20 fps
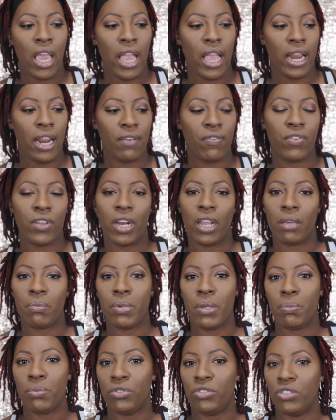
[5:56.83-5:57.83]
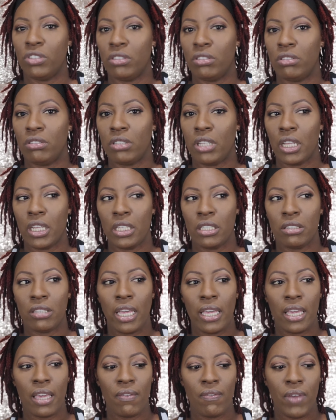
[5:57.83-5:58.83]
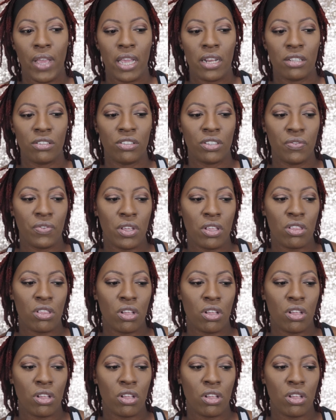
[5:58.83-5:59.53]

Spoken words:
and I feel like people just like take advantage of it.